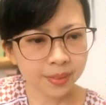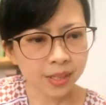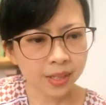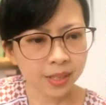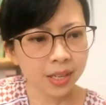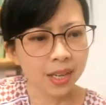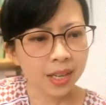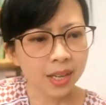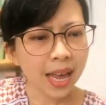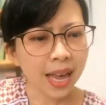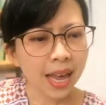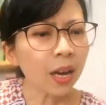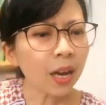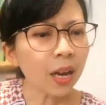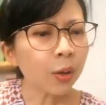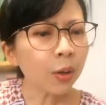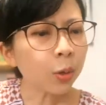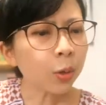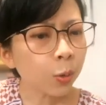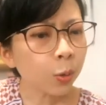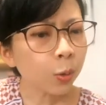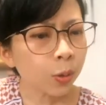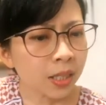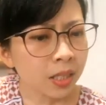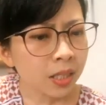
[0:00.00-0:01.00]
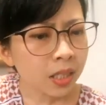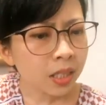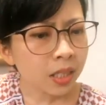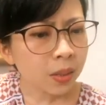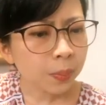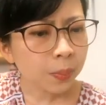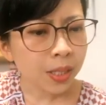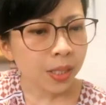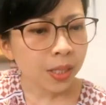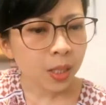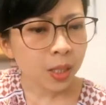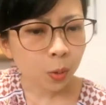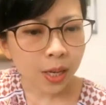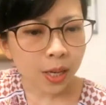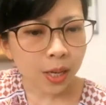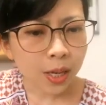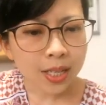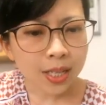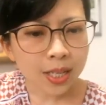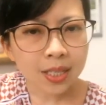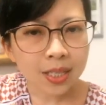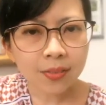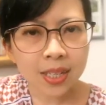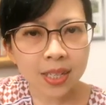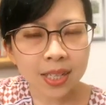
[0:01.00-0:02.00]
Eloquence,
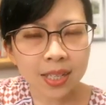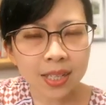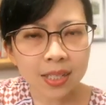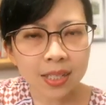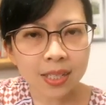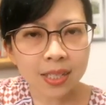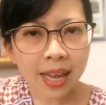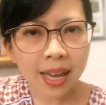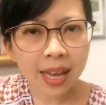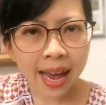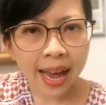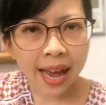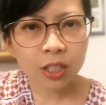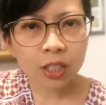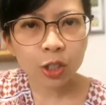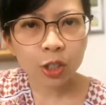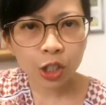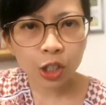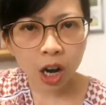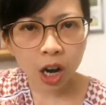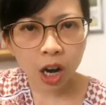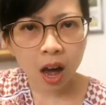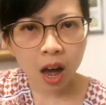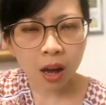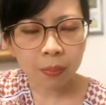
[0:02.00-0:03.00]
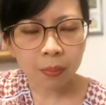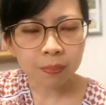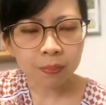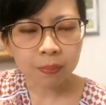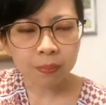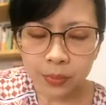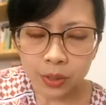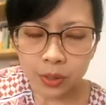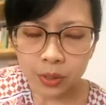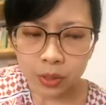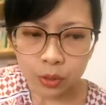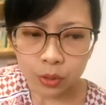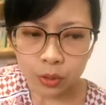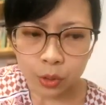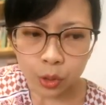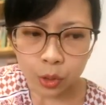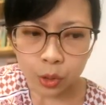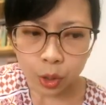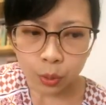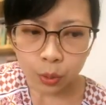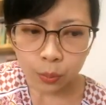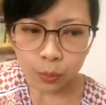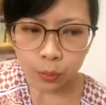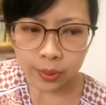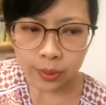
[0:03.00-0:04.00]
persuasiveness, and charm.
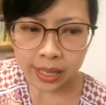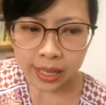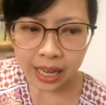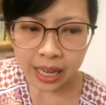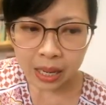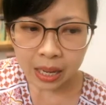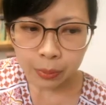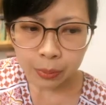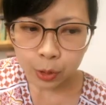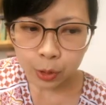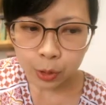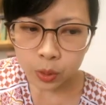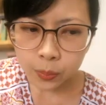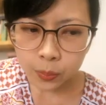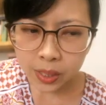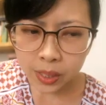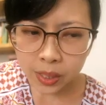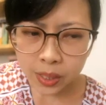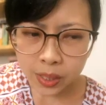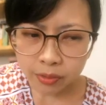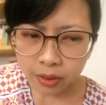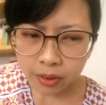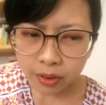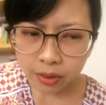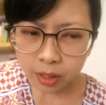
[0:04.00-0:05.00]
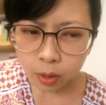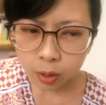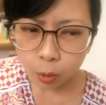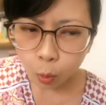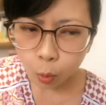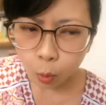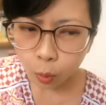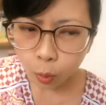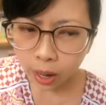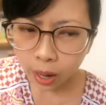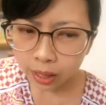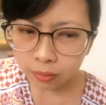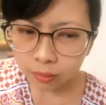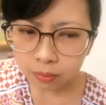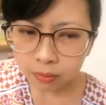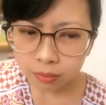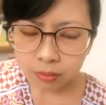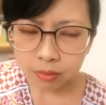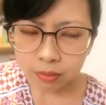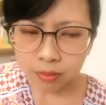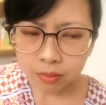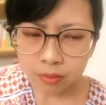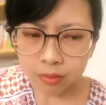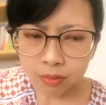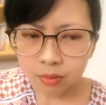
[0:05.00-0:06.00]
So being able to speak very well,
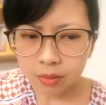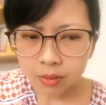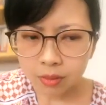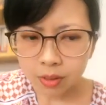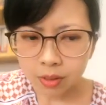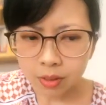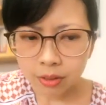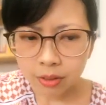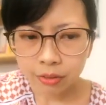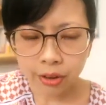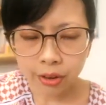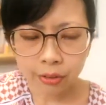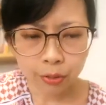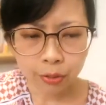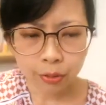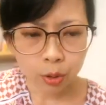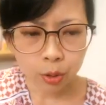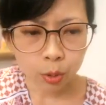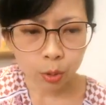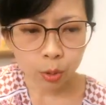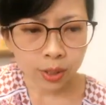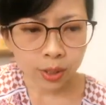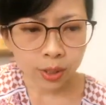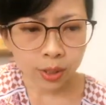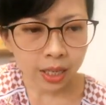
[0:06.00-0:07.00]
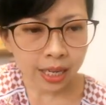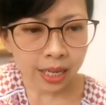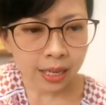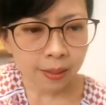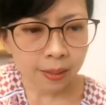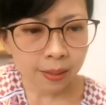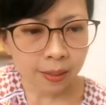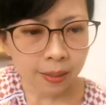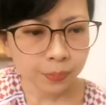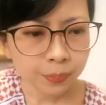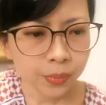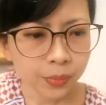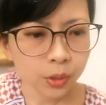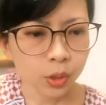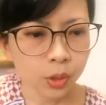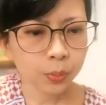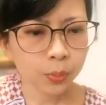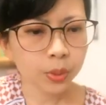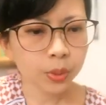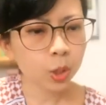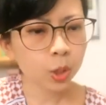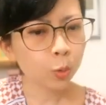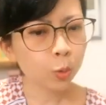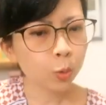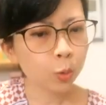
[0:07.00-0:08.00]
very fluently, to
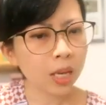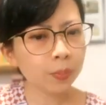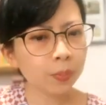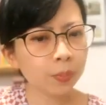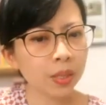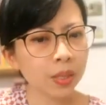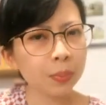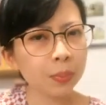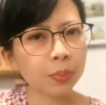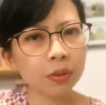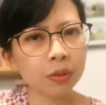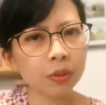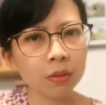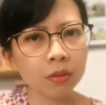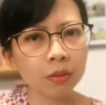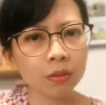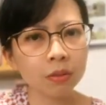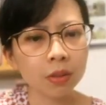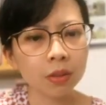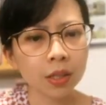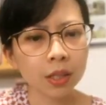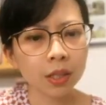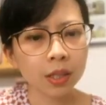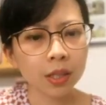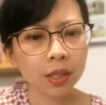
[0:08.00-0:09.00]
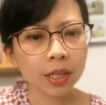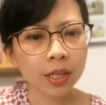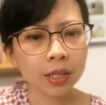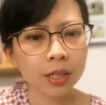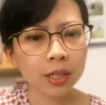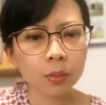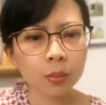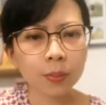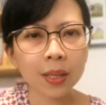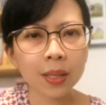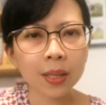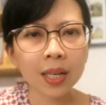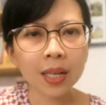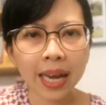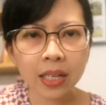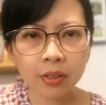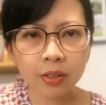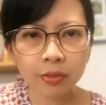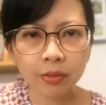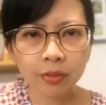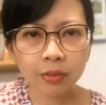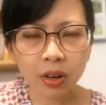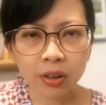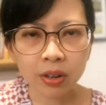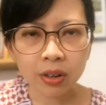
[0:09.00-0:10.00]
persuade people, and to be liked
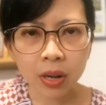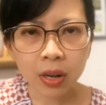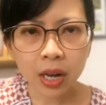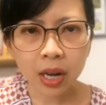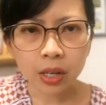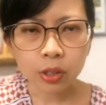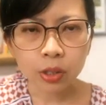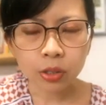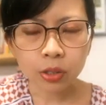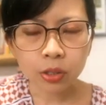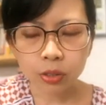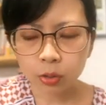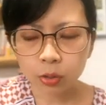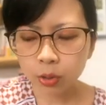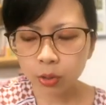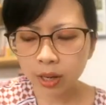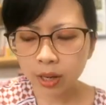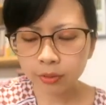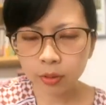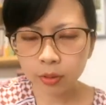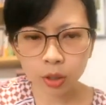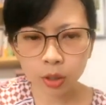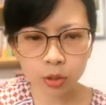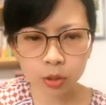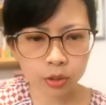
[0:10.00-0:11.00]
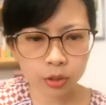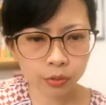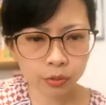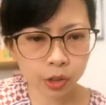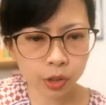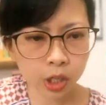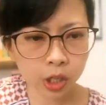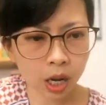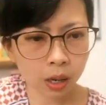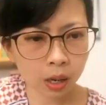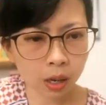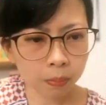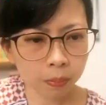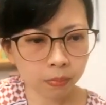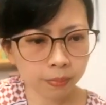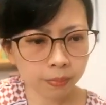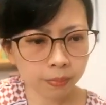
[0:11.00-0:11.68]
very much, to have lots of charm.